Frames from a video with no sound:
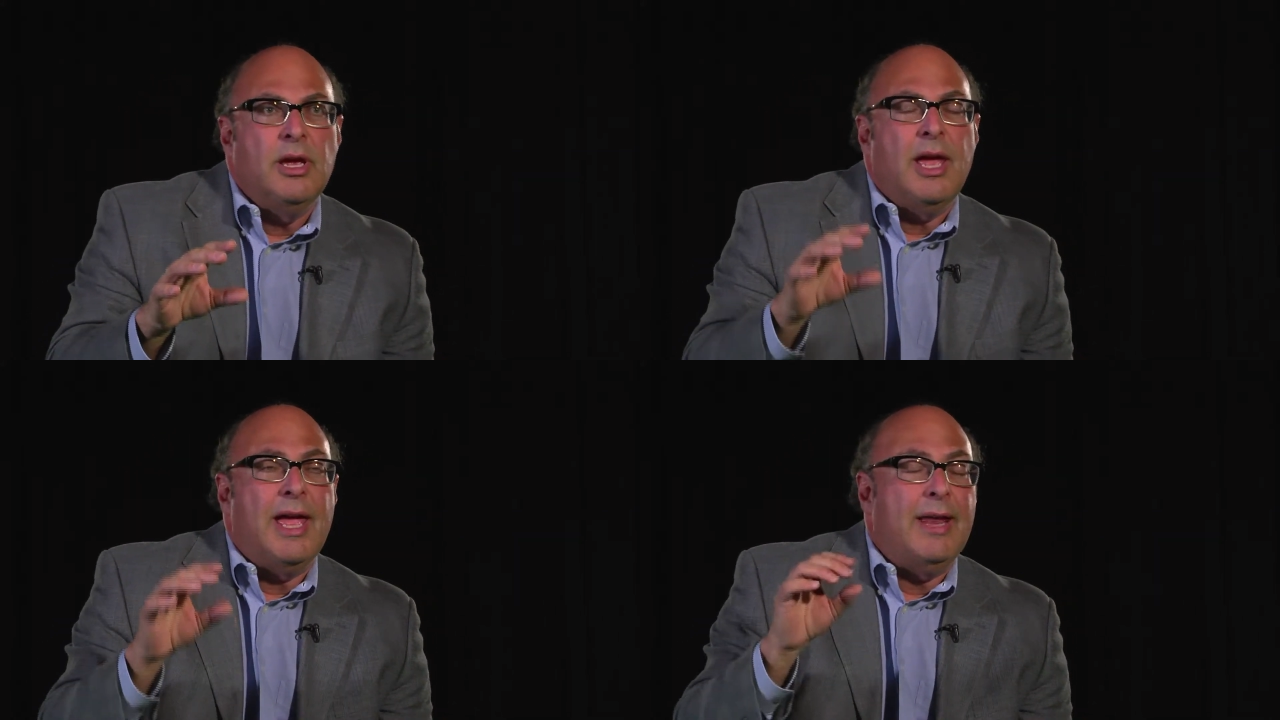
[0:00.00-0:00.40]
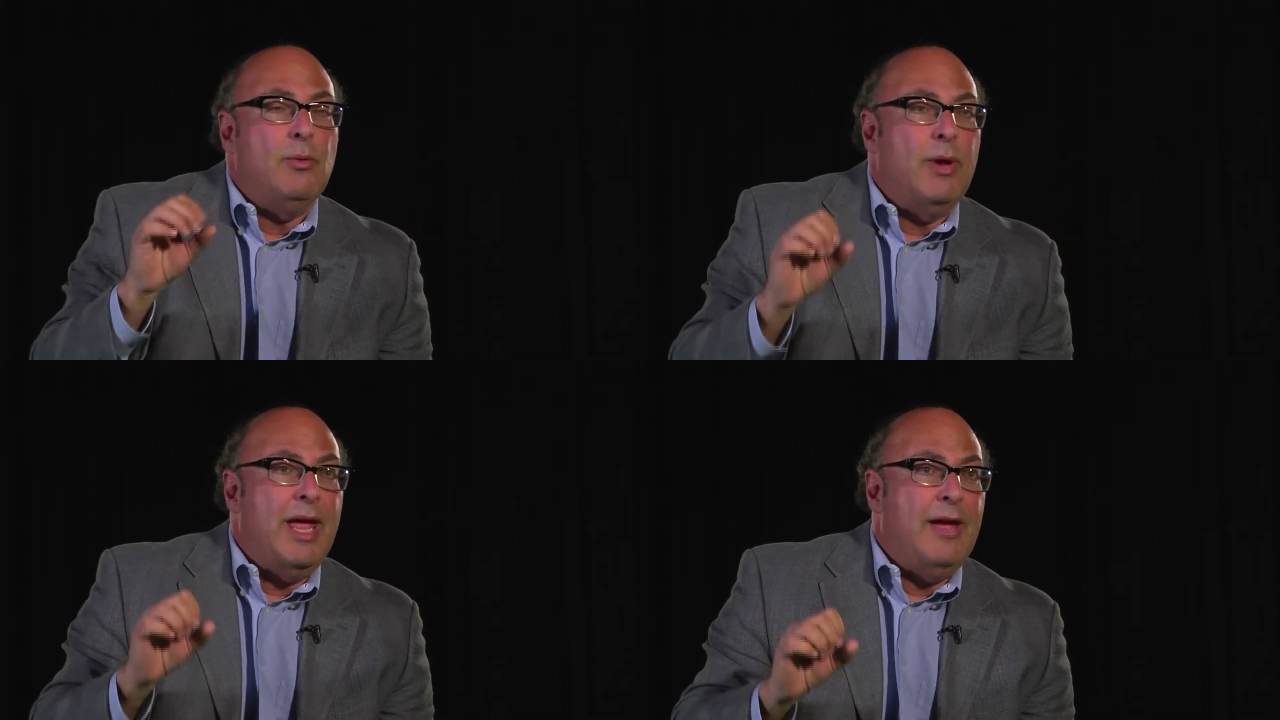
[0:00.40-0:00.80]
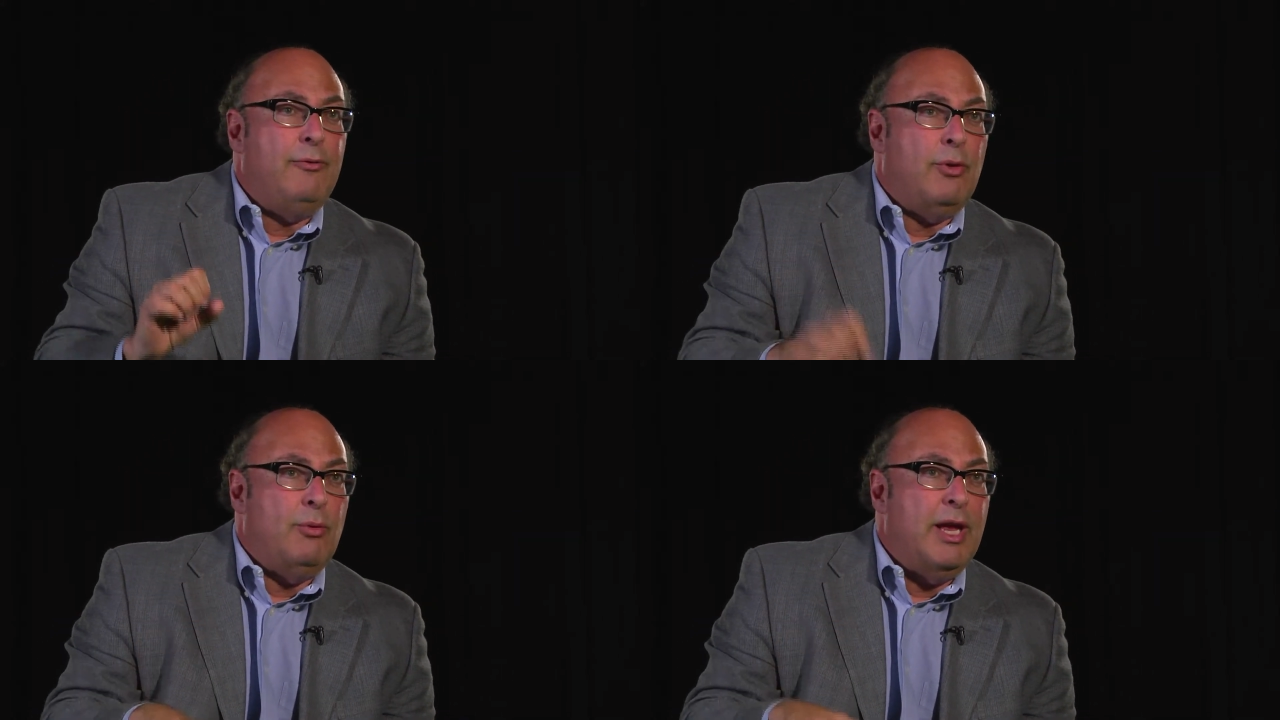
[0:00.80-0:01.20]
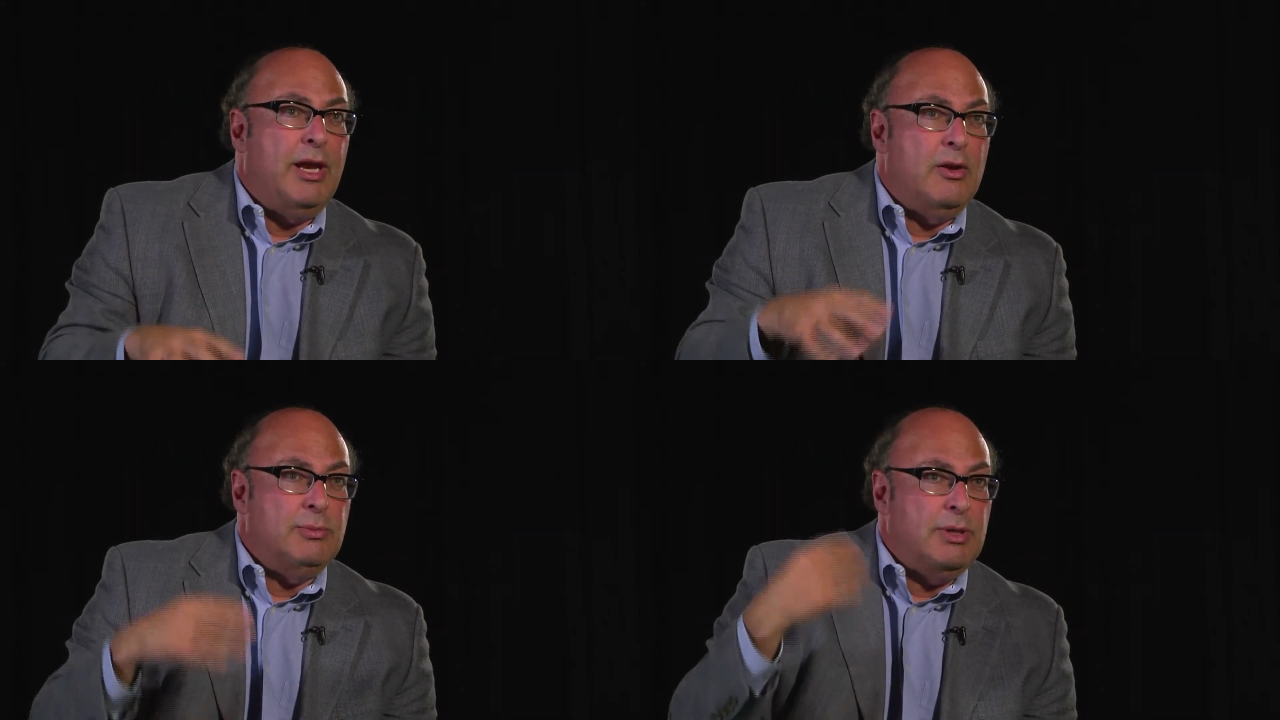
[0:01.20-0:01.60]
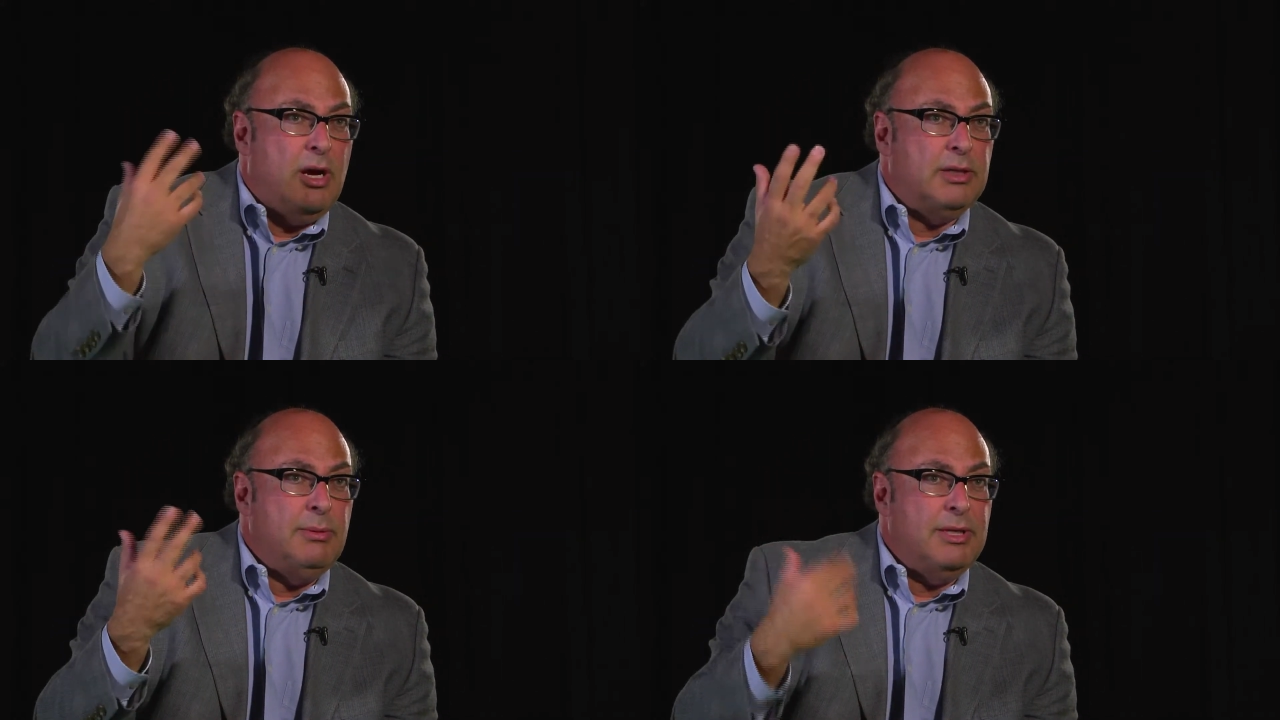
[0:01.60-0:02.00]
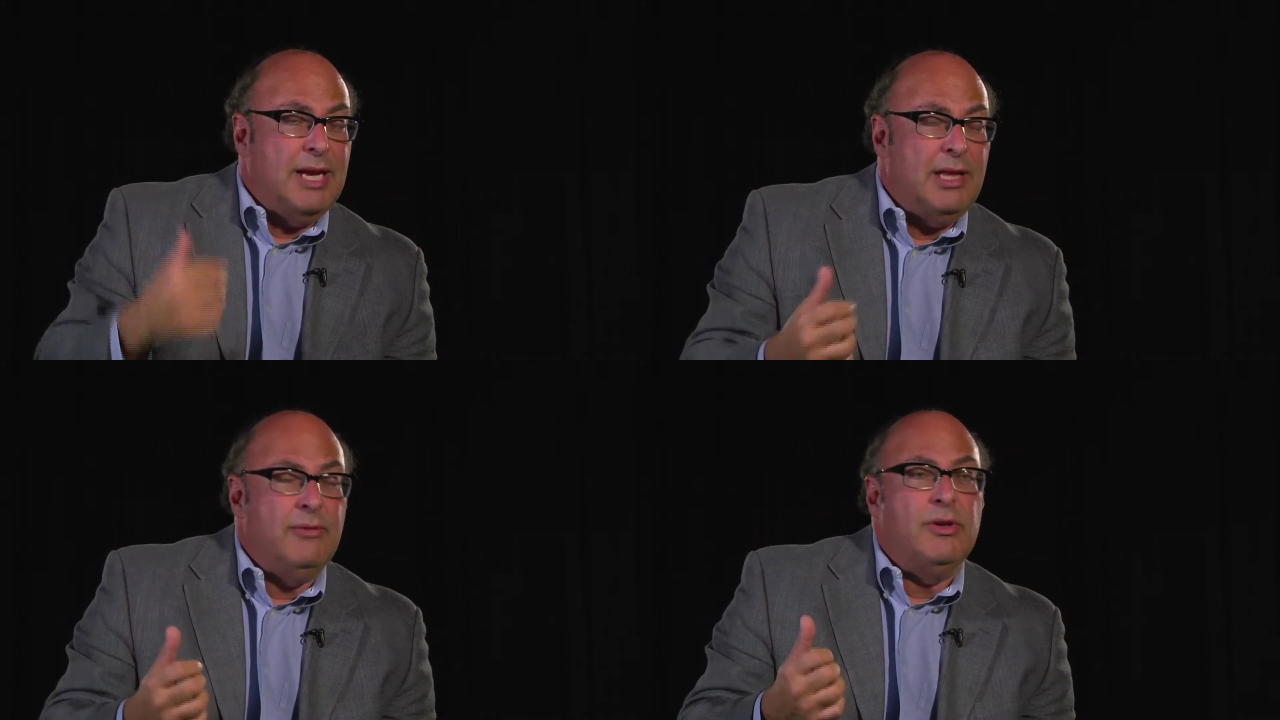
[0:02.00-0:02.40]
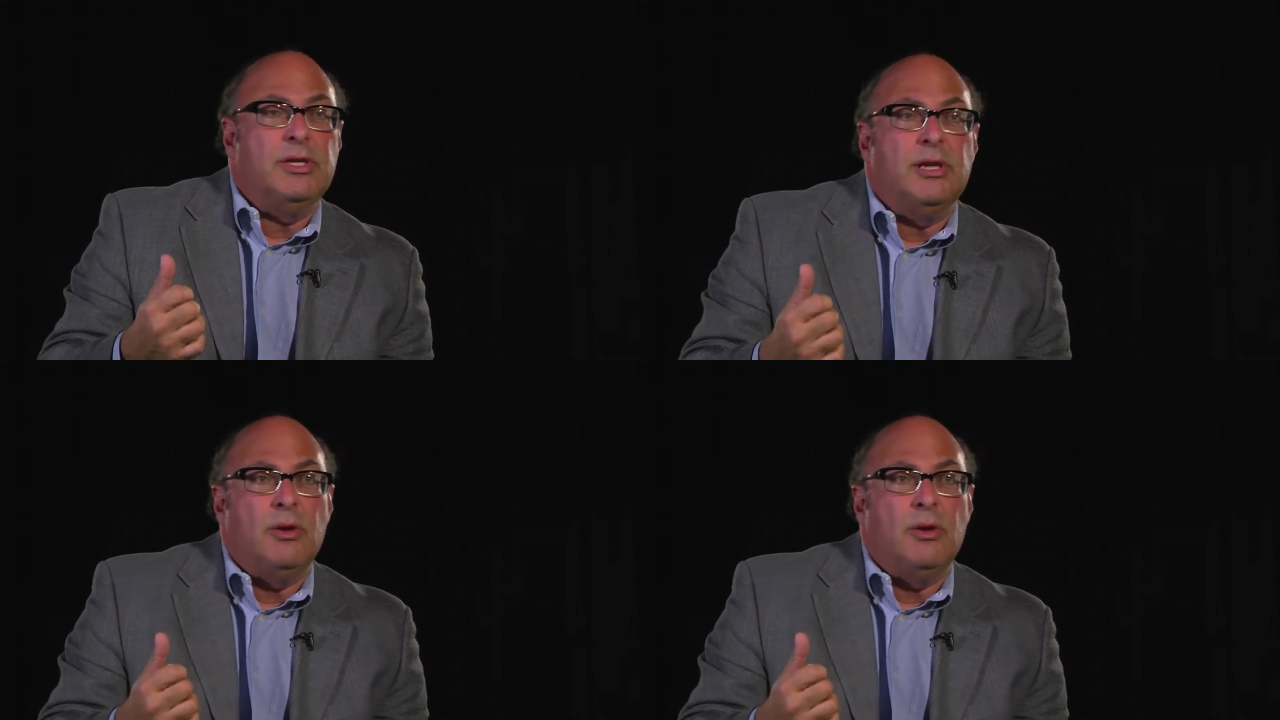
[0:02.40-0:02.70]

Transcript: and we have radio. So we talked about television